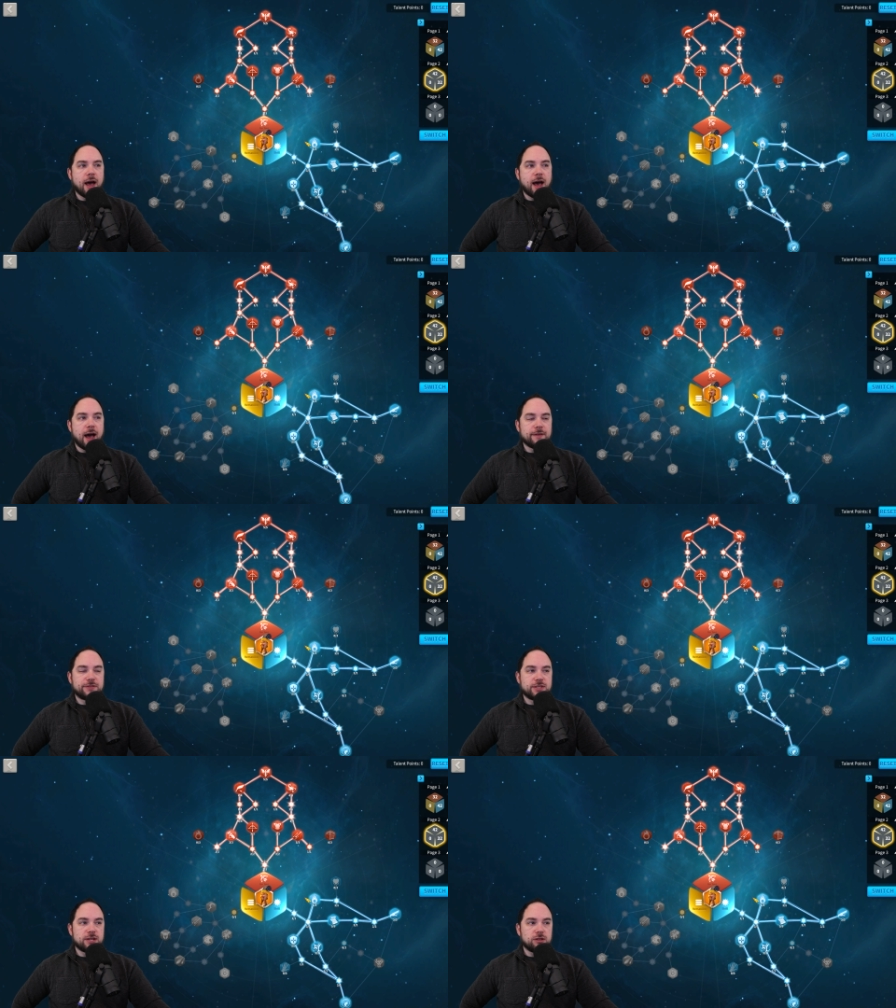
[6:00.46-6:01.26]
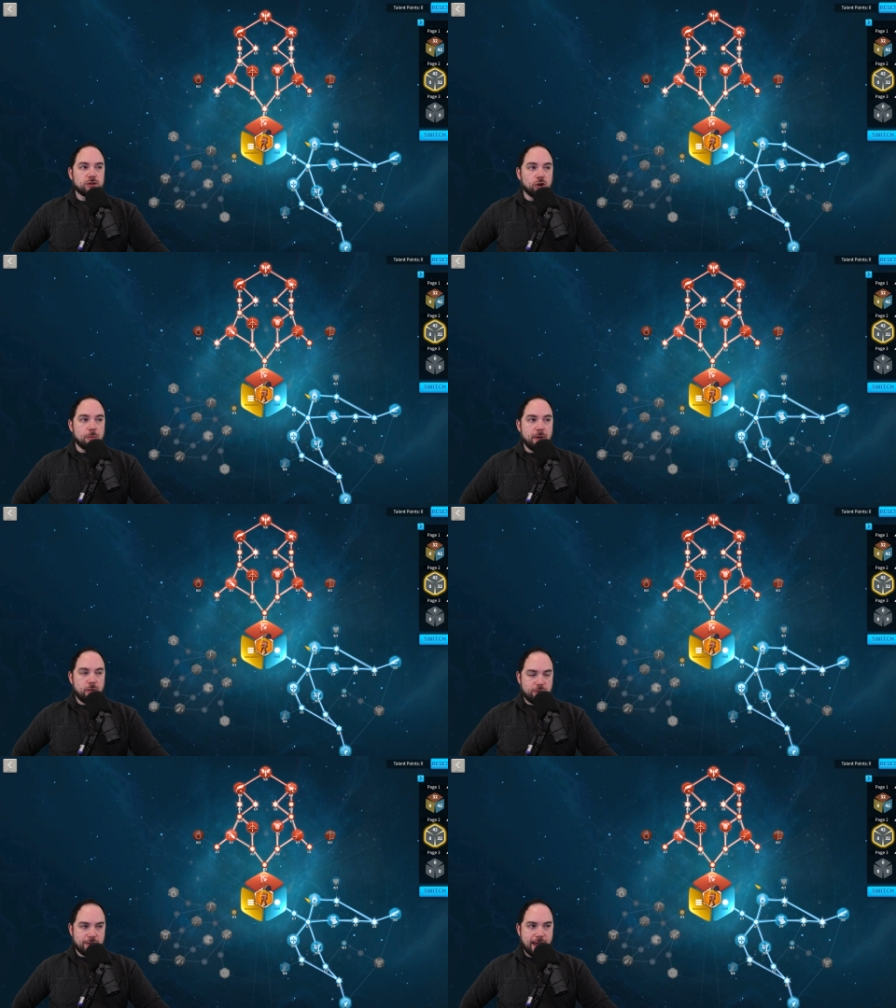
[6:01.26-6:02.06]
I, have seen a little
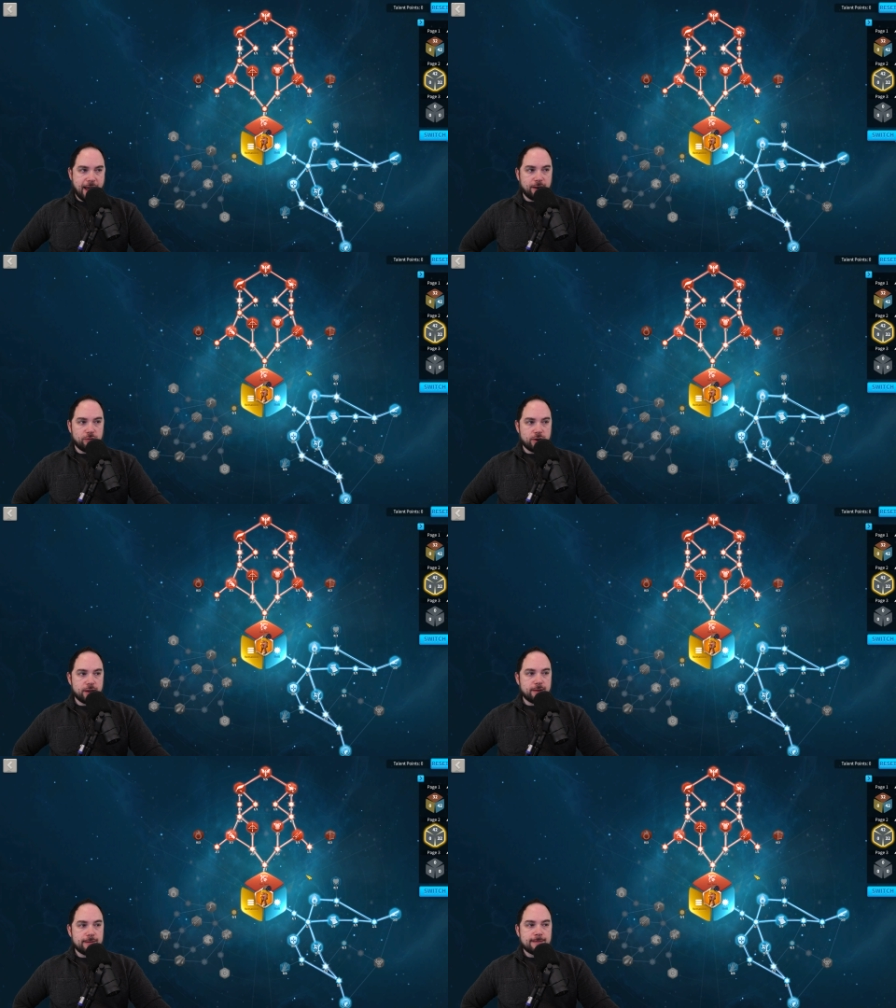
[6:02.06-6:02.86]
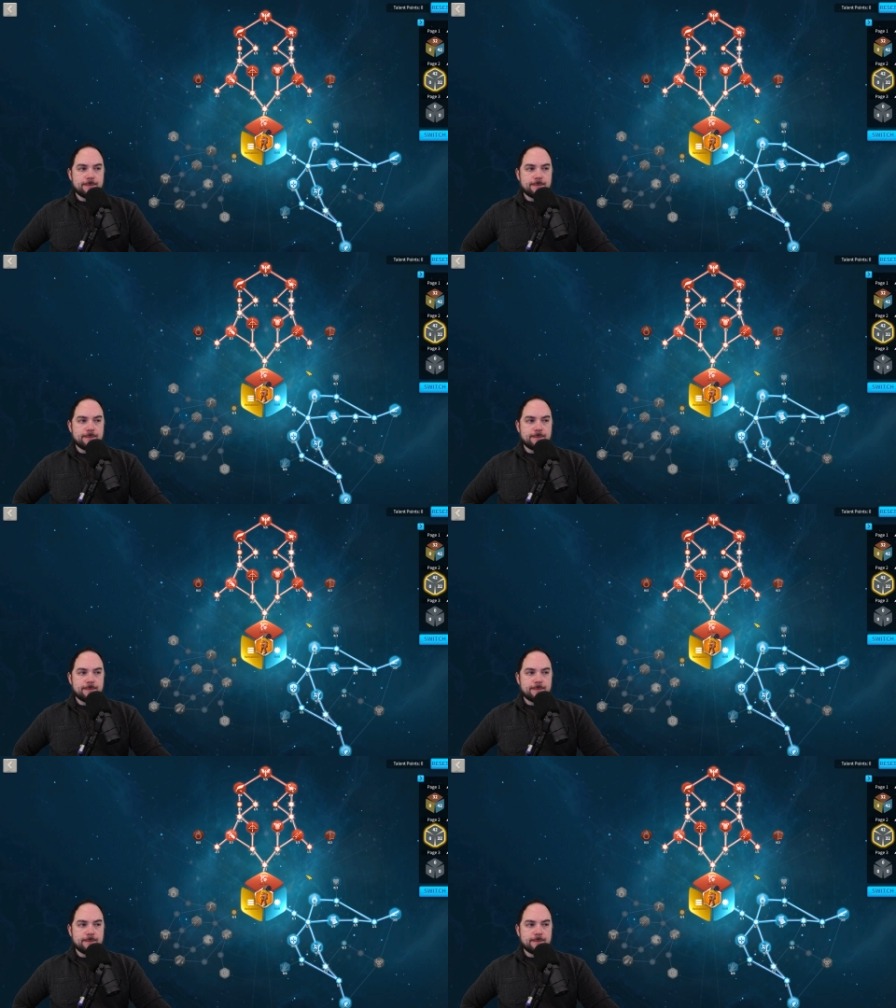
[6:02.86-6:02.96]
bit with Henry,